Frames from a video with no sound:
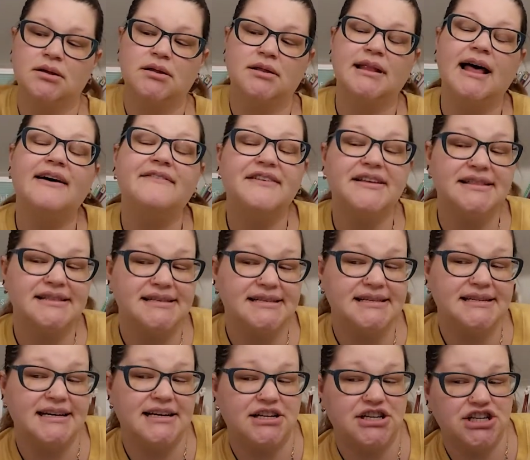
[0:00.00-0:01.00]
Love and
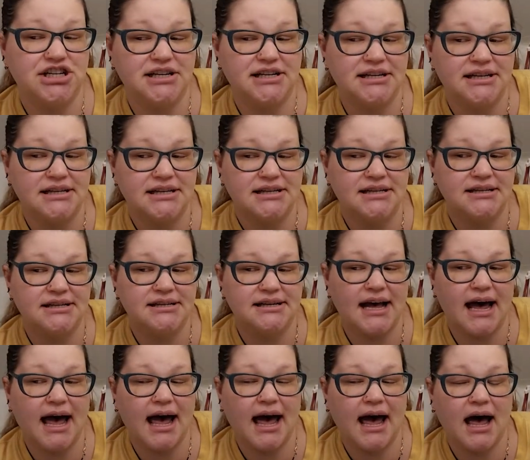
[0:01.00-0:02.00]
Stitches,
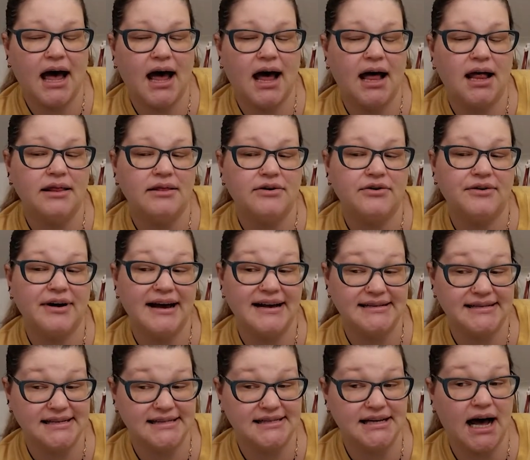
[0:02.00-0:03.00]
and The
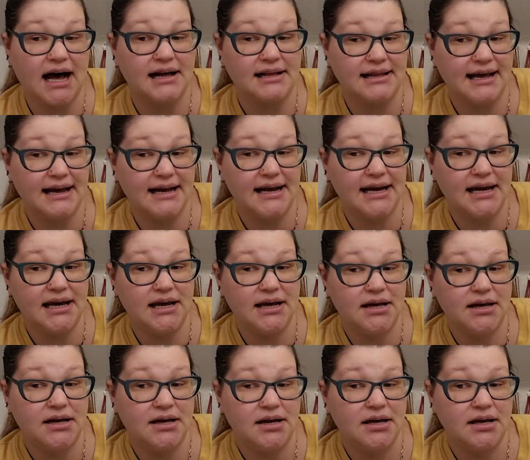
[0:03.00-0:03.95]
Crazy Sock Lady.